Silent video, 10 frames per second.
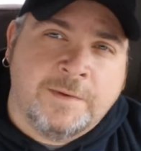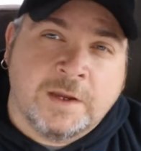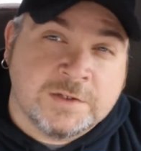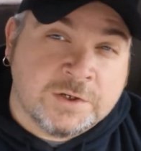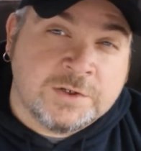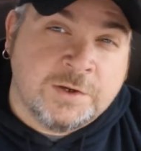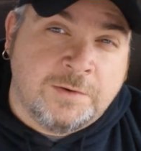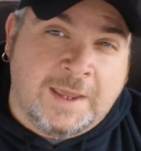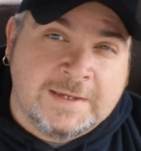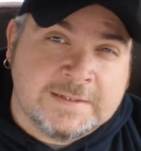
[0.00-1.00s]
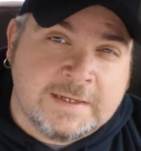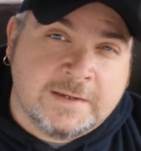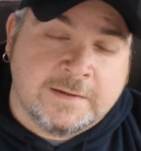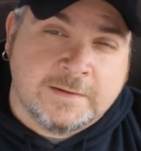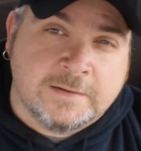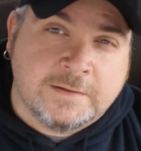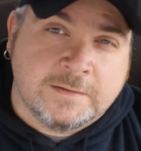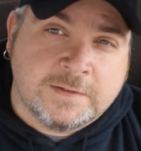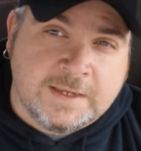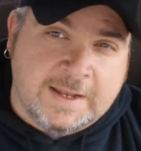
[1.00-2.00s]
because they're too lazy
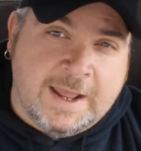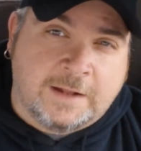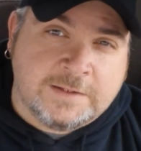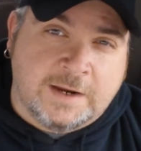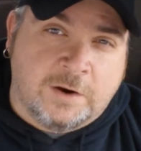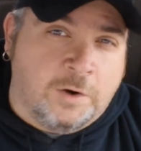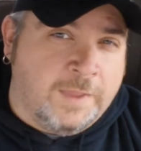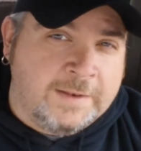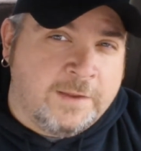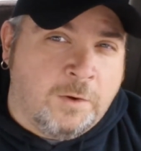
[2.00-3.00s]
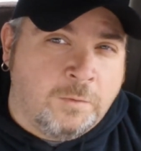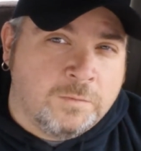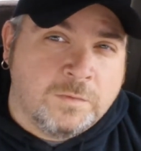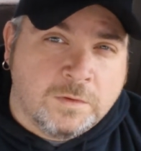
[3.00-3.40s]
to get out there, or they don't